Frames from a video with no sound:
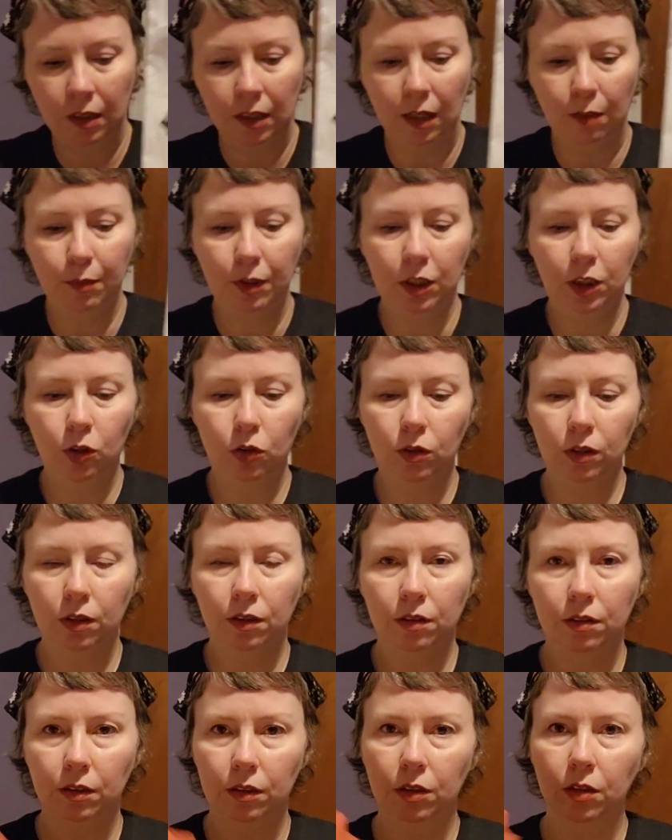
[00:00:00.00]
I'm a little
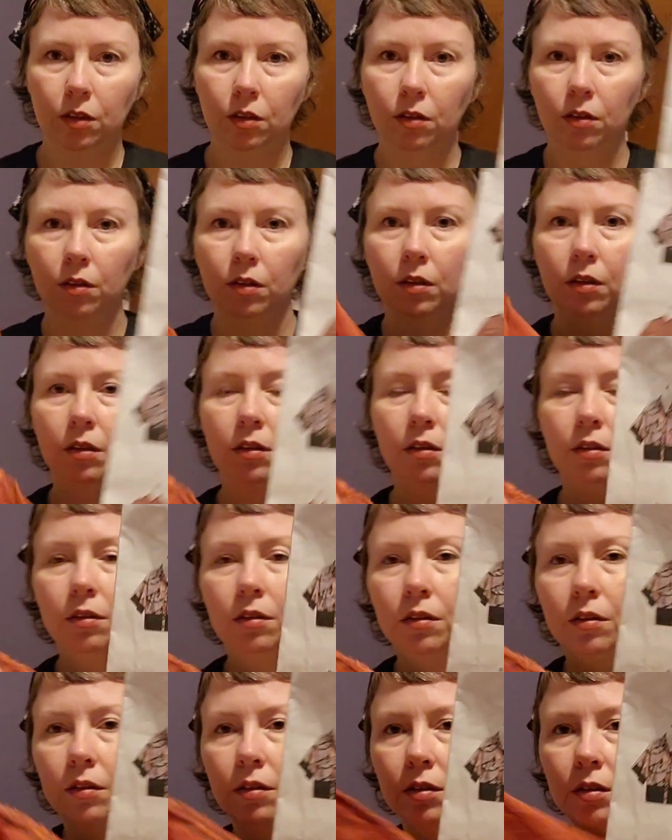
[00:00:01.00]
concerned
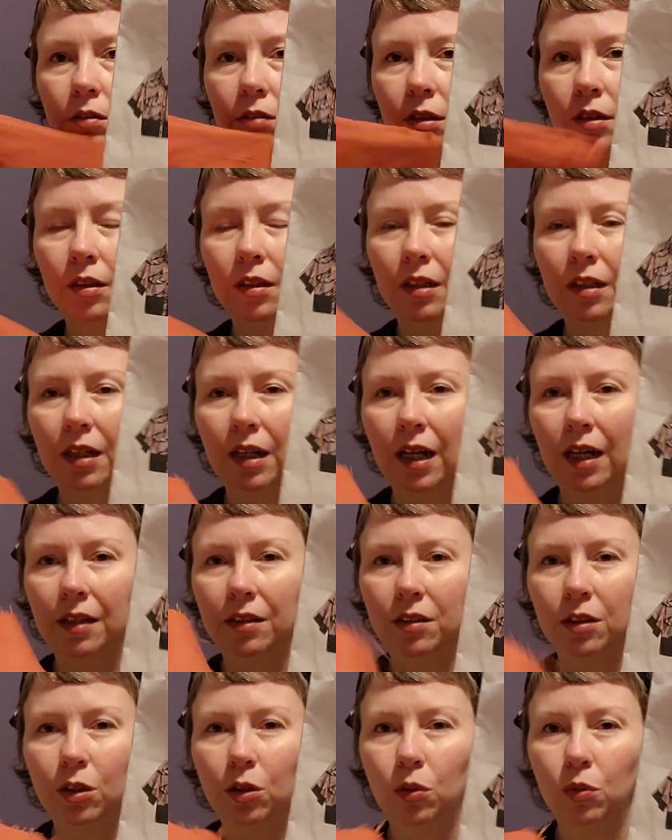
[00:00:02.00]
because I
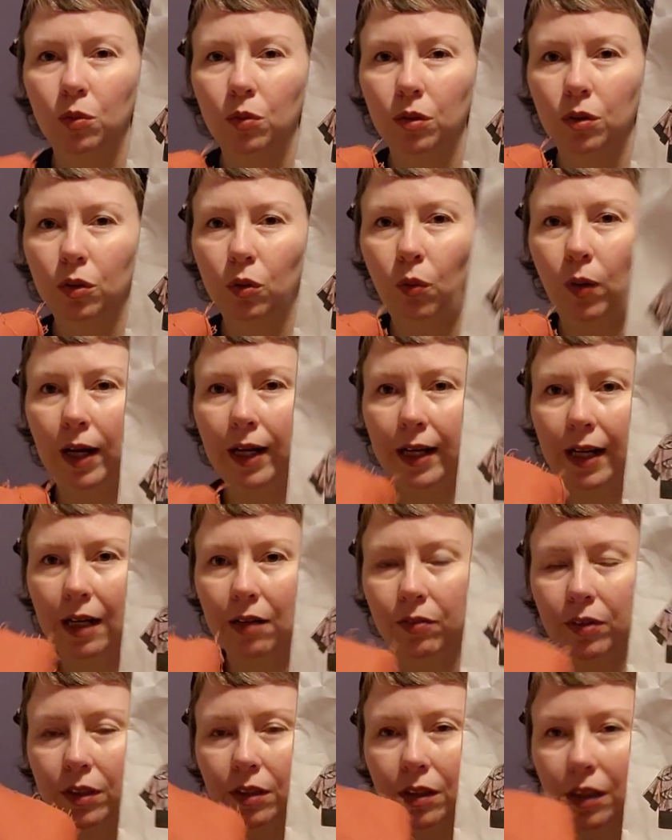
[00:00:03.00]
don't quite
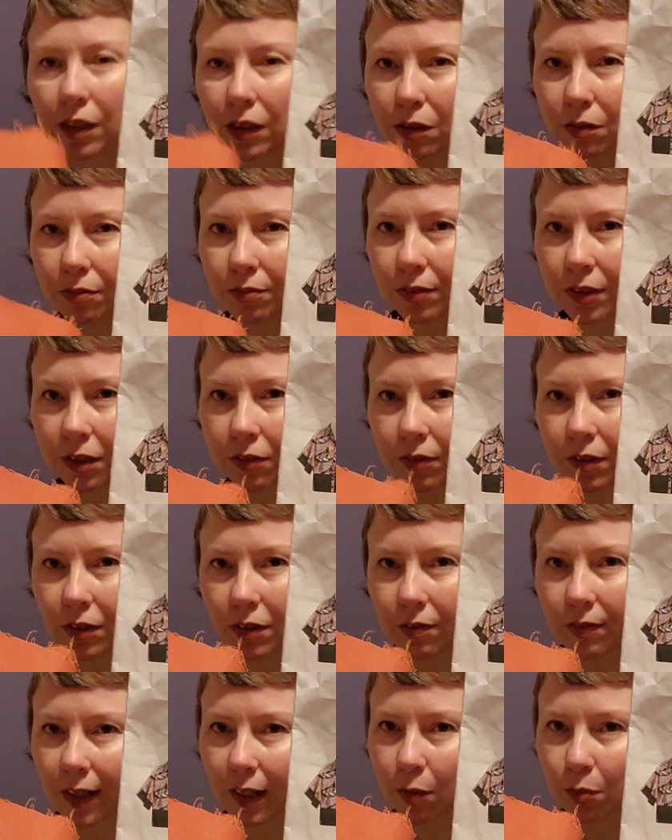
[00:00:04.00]
have enough of this
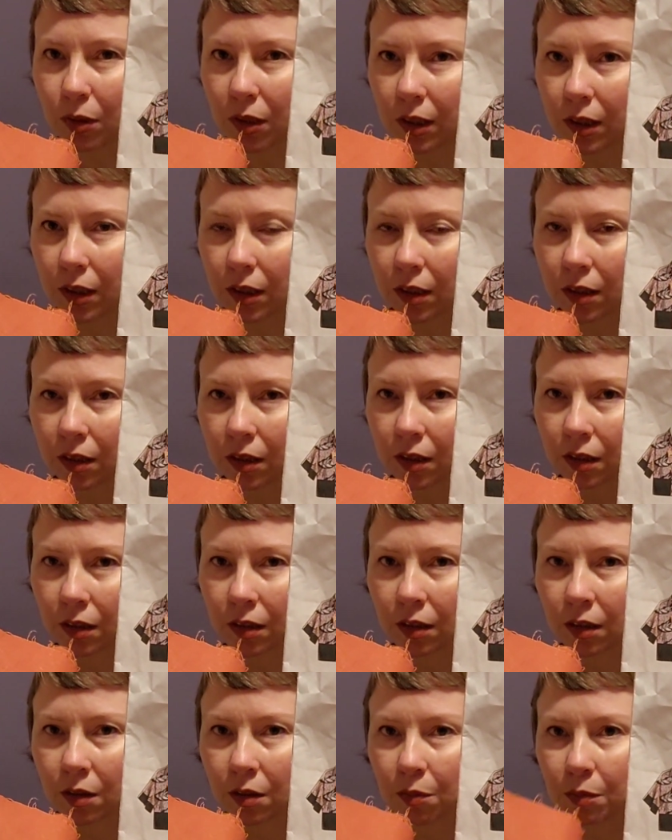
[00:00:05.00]
fabric,
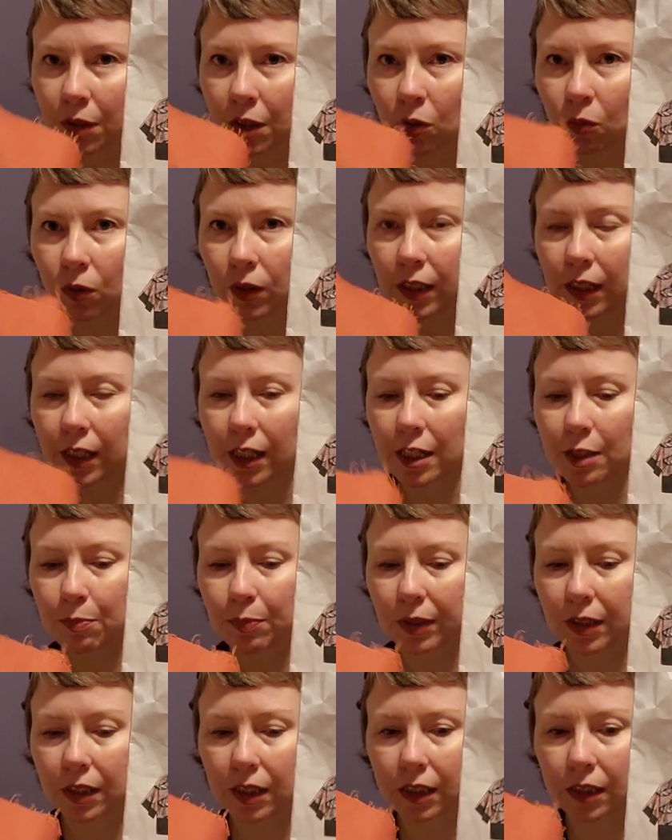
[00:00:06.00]
but I want to keep
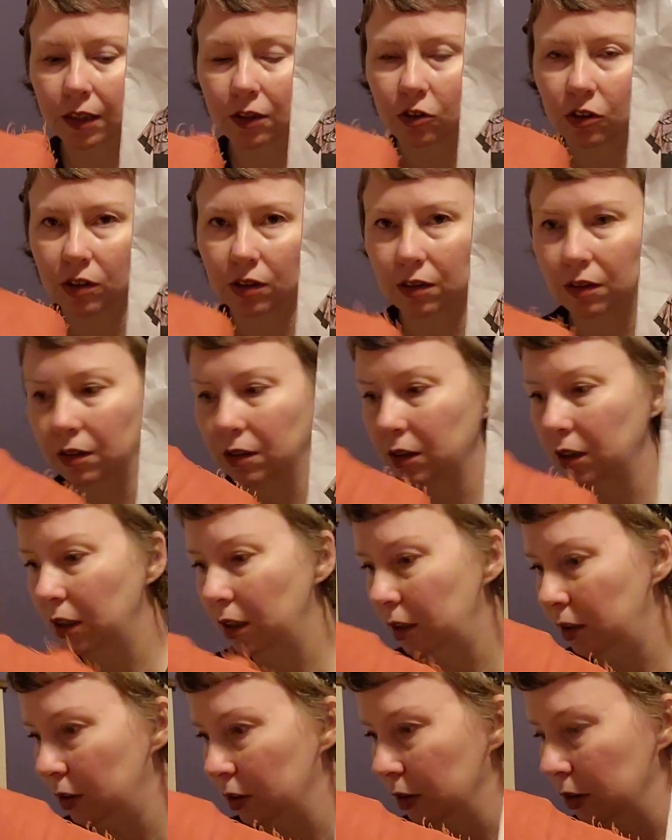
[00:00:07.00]
it in just this
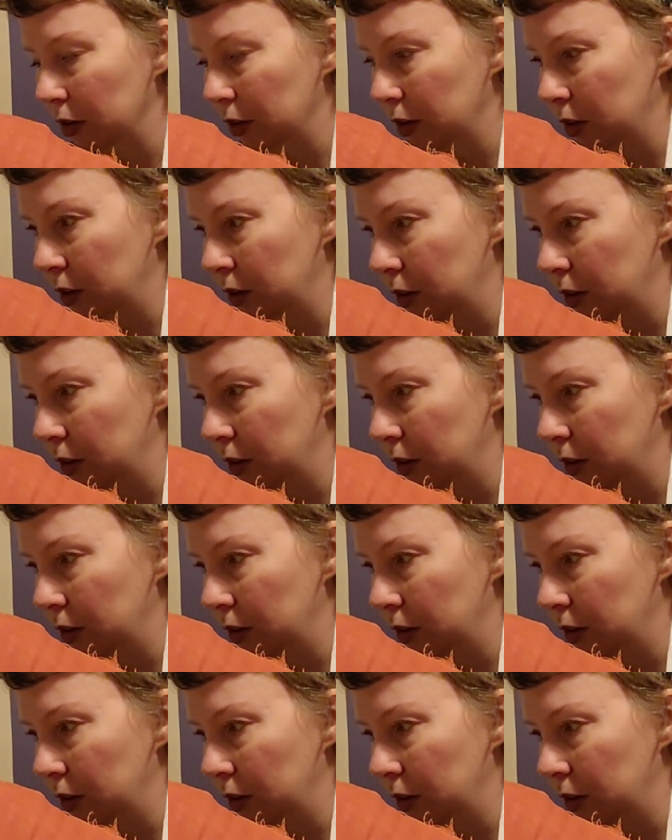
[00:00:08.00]
color